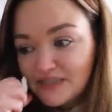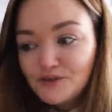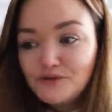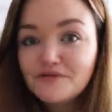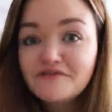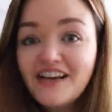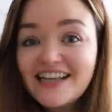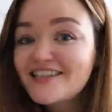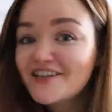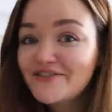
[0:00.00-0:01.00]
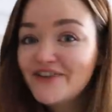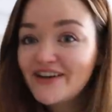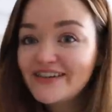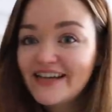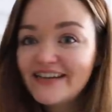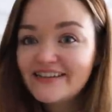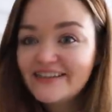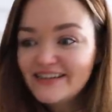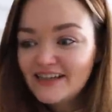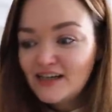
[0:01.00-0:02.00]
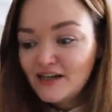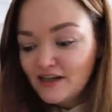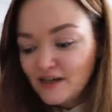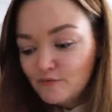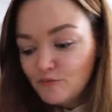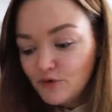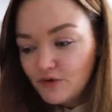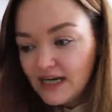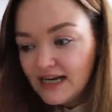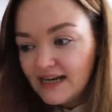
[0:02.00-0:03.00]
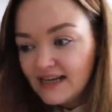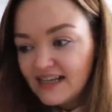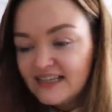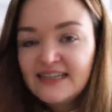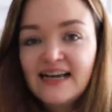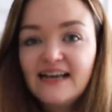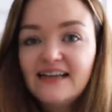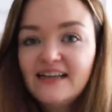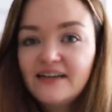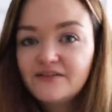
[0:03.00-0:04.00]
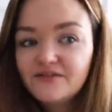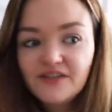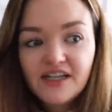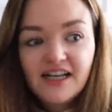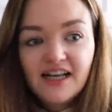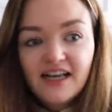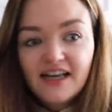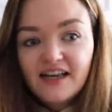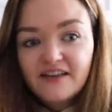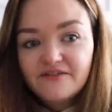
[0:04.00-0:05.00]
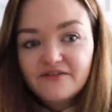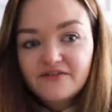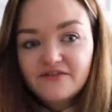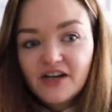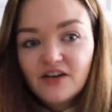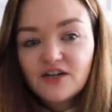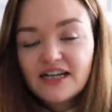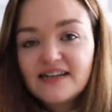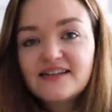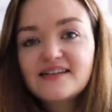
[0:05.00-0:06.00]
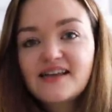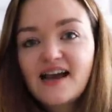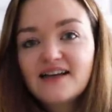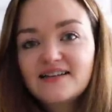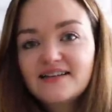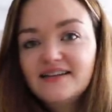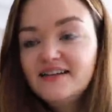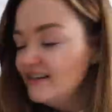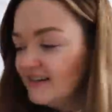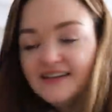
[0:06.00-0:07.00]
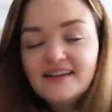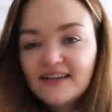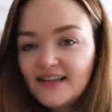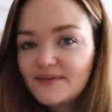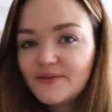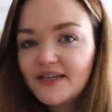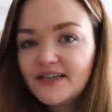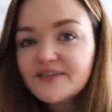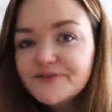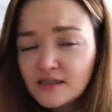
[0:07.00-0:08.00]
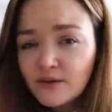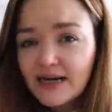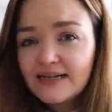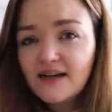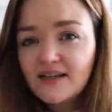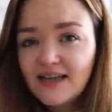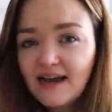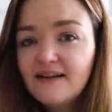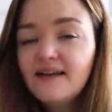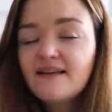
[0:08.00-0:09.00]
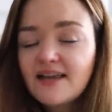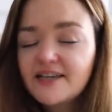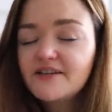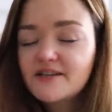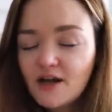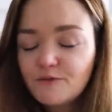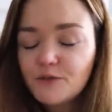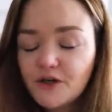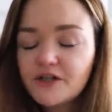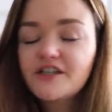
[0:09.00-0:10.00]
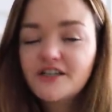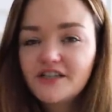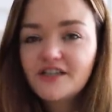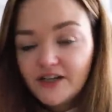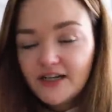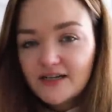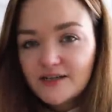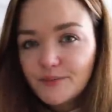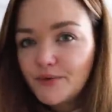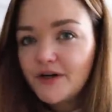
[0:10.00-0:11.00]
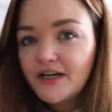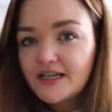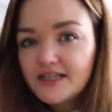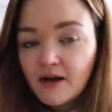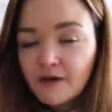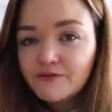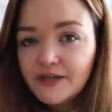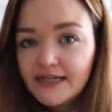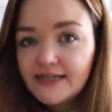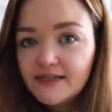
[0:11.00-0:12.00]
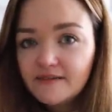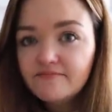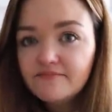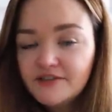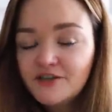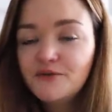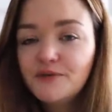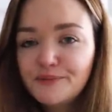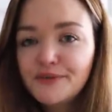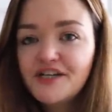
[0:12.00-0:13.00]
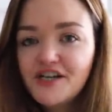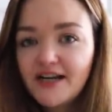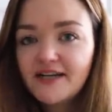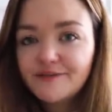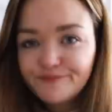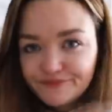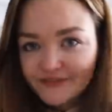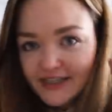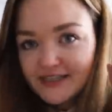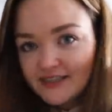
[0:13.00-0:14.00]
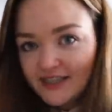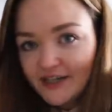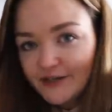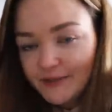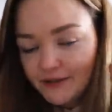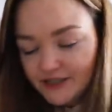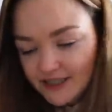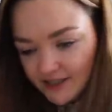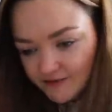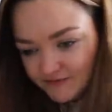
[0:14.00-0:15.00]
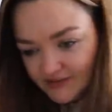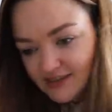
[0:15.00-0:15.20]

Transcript: do some festive content. But yeah, if I look a little sad, that's why. So I'll end it on that. Thank you so much for your support. I really do appreciate it. Here's to the community.